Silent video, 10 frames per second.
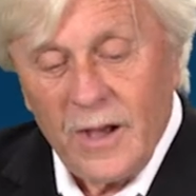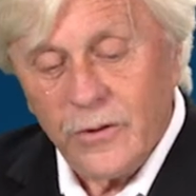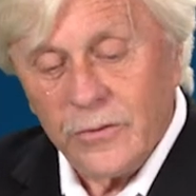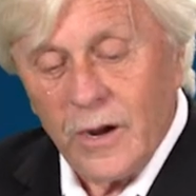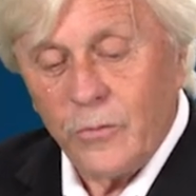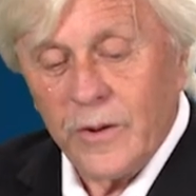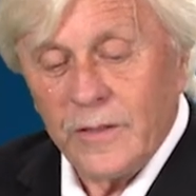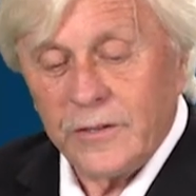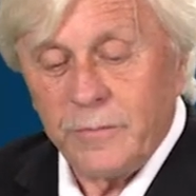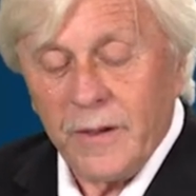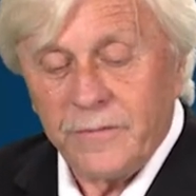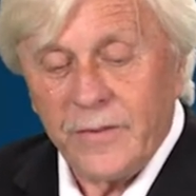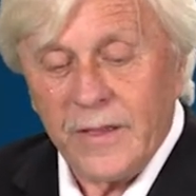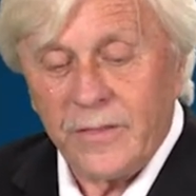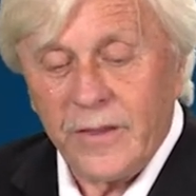I'll release my
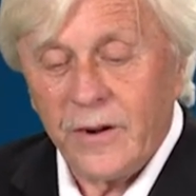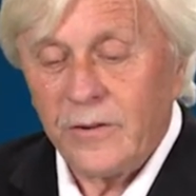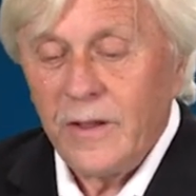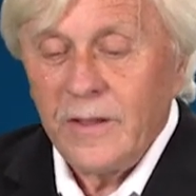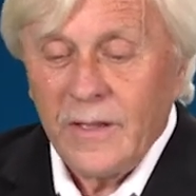faith there,